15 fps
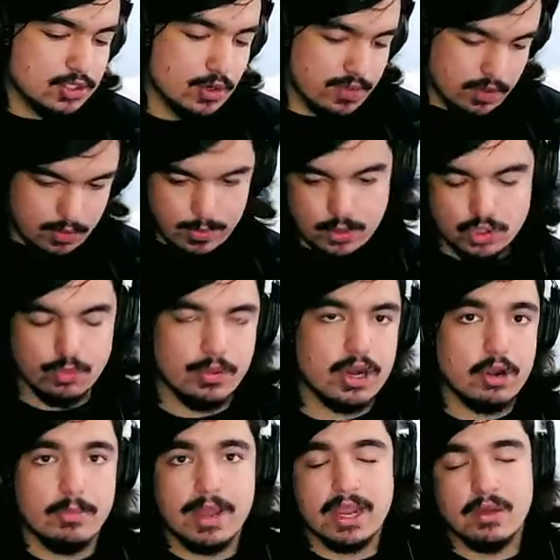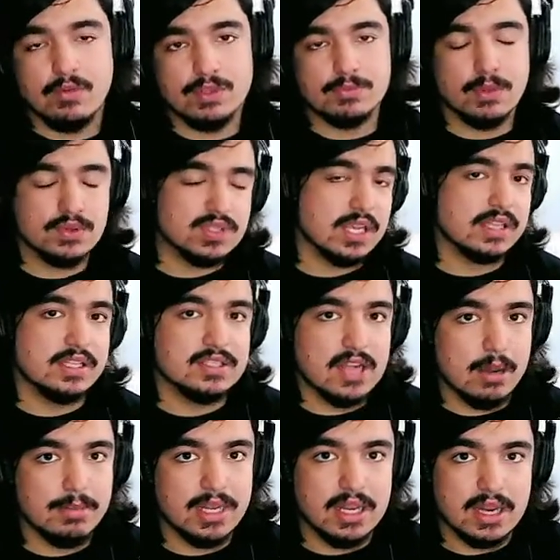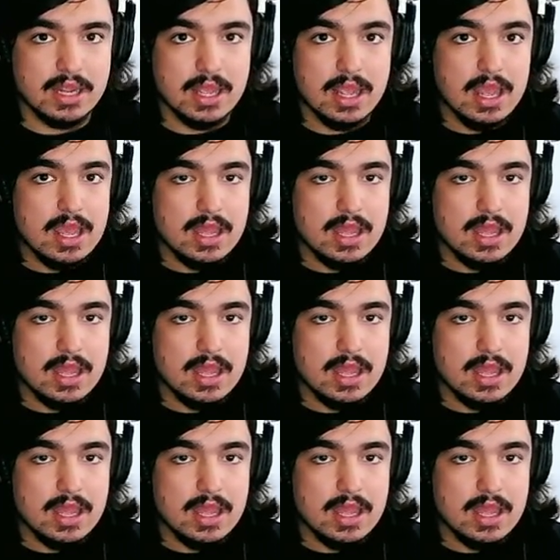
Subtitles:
during the commercial break, Omega was most likely dominating